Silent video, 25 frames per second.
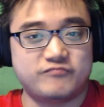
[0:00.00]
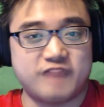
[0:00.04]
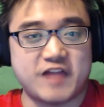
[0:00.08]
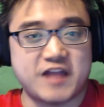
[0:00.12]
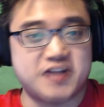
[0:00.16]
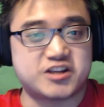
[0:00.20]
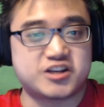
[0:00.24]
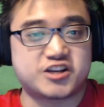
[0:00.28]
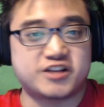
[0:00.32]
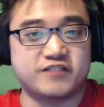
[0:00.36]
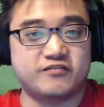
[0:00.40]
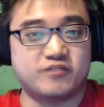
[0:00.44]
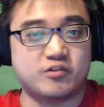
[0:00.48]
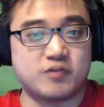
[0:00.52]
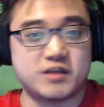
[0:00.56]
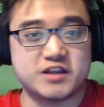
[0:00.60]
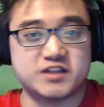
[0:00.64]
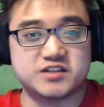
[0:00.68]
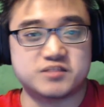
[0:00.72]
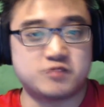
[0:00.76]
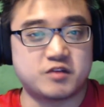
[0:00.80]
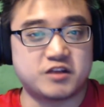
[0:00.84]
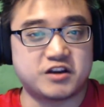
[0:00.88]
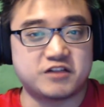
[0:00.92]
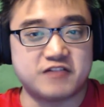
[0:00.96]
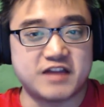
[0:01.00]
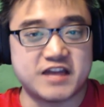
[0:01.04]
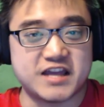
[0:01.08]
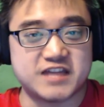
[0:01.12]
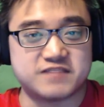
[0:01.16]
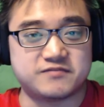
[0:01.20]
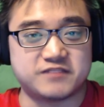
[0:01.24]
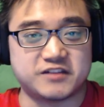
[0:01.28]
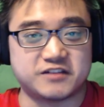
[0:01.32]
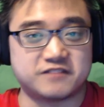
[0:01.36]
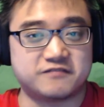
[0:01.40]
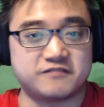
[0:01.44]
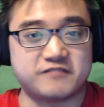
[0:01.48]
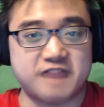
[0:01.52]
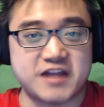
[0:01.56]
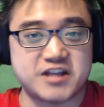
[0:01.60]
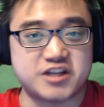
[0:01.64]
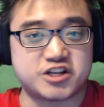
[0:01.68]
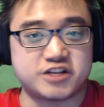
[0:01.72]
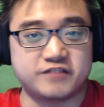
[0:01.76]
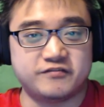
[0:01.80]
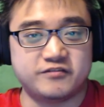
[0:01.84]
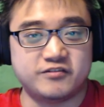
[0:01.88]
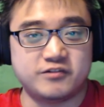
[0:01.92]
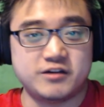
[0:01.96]
Flash giveaways. What do you guys think?
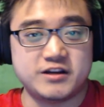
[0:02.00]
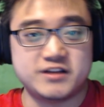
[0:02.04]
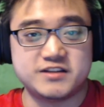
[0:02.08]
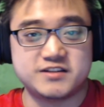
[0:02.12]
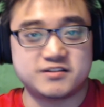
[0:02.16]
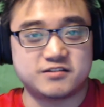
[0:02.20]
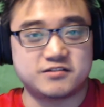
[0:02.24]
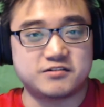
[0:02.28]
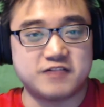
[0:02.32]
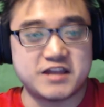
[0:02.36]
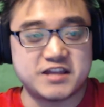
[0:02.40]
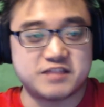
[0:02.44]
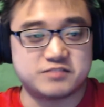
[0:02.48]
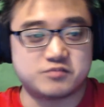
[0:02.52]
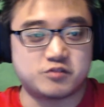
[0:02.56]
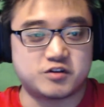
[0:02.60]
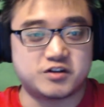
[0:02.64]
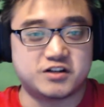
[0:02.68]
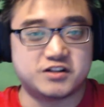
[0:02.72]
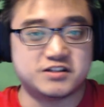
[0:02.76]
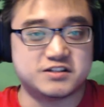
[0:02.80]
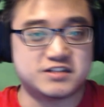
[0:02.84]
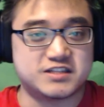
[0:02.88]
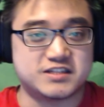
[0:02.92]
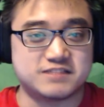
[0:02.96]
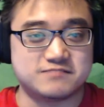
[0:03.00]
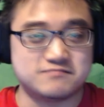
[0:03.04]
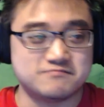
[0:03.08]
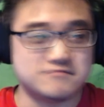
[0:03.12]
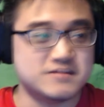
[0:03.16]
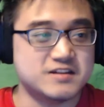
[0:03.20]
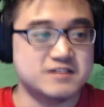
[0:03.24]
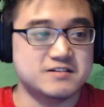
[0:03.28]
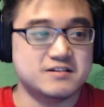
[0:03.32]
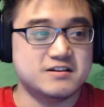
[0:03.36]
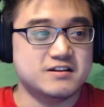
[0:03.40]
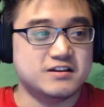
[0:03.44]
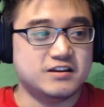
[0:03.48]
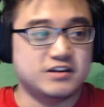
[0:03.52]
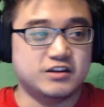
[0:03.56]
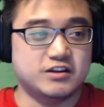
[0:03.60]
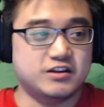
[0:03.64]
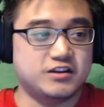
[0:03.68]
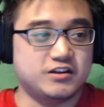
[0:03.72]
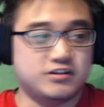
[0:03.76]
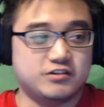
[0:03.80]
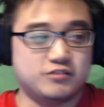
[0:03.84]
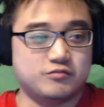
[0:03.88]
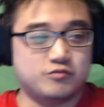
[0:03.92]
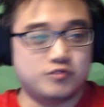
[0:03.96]
Flash giveaways? You guys want us?
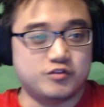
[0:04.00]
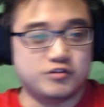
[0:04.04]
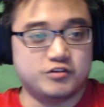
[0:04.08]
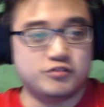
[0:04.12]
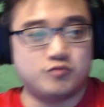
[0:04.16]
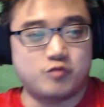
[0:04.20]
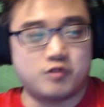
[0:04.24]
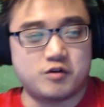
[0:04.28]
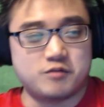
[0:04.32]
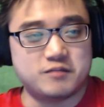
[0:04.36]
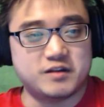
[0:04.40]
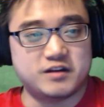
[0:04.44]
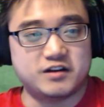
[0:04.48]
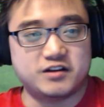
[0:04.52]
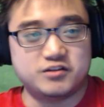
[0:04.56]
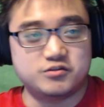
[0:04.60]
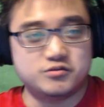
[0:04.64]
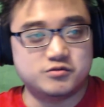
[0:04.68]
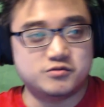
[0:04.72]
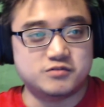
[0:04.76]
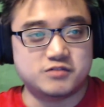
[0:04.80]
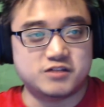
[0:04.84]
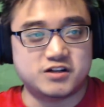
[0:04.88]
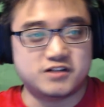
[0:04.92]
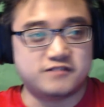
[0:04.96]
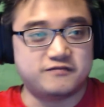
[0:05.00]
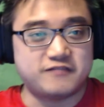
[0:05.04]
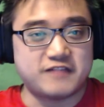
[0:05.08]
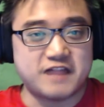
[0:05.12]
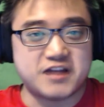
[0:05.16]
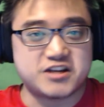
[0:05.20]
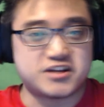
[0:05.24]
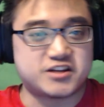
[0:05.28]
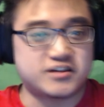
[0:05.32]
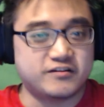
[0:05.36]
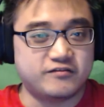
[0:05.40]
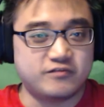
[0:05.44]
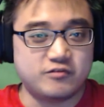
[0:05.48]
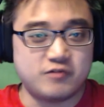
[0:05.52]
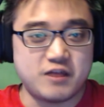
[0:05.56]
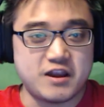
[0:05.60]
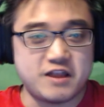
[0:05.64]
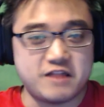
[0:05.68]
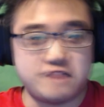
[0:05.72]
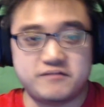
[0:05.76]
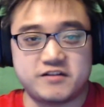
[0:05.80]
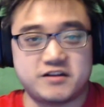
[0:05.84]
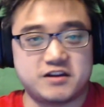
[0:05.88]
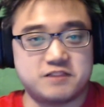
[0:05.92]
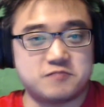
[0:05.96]
You want me to do a flash
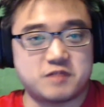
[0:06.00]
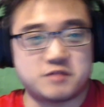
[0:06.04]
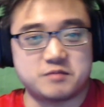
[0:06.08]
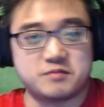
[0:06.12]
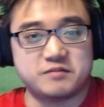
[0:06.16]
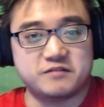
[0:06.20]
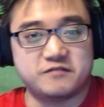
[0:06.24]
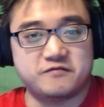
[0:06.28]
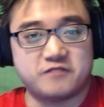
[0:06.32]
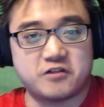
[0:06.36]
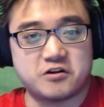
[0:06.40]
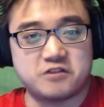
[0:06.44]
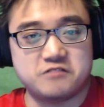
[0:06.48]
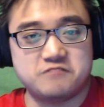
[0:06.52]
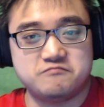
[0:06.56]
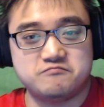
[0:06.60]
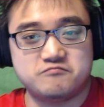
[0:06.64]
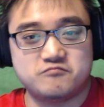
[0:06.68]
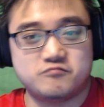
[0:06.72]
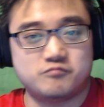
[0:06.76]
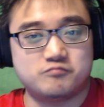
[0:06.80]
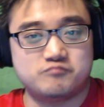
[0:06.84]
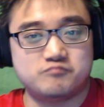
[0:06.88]
giveaway? I think it might be fun.